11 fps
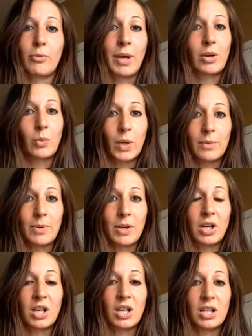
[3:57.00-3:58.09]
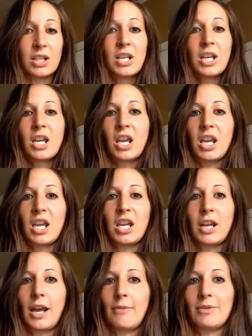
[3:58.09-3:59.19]
for about a week period,
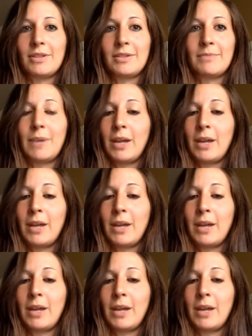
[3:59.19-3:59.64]
and I was